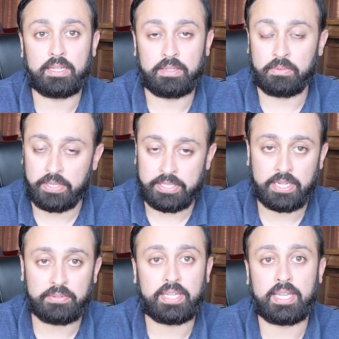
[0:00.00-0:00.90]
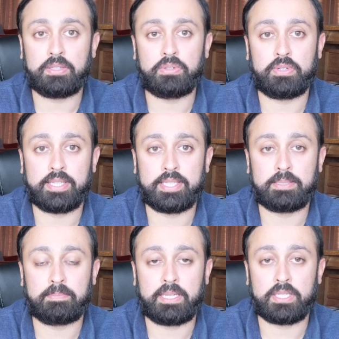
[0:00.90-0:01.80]
reach out again to us,
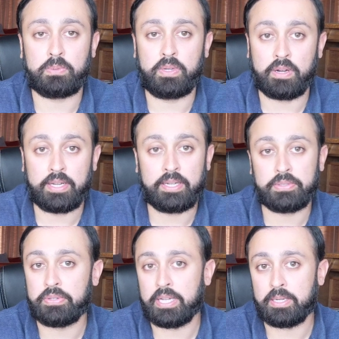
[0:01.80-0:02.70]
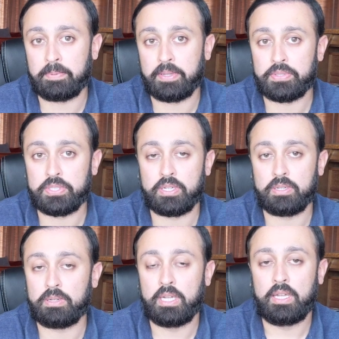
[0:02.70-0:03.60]
because we are here to help you.
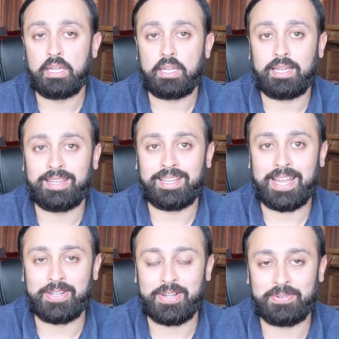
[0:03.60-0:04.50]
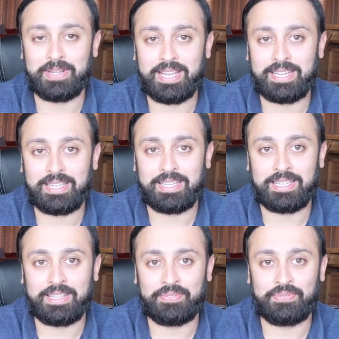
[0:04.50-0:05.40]
So I know that
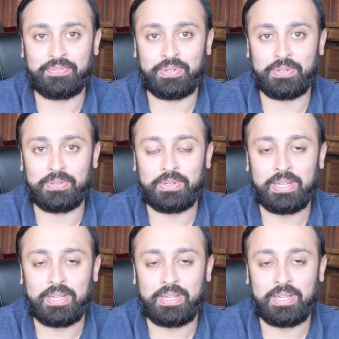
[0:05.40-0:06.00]
if you,